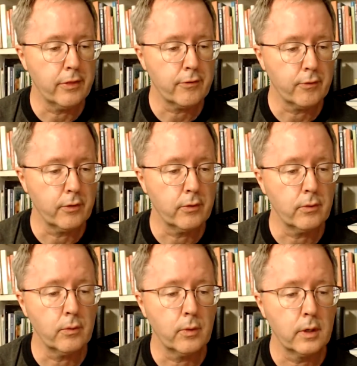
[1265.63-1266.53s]

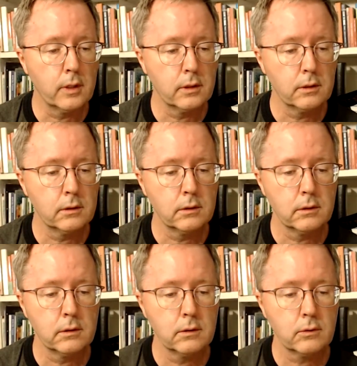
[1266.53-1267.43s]
through
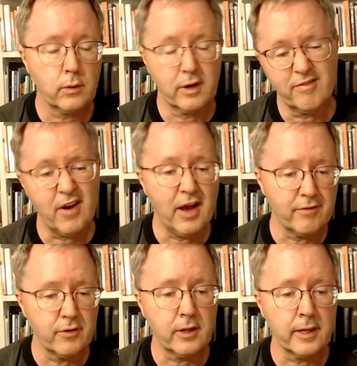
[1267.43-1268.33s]

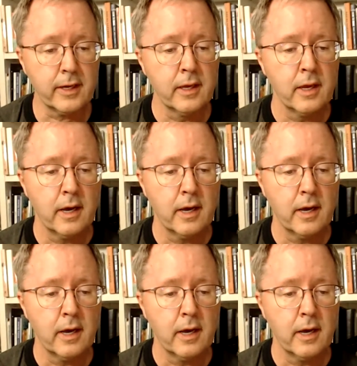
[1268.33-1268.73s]
25, really.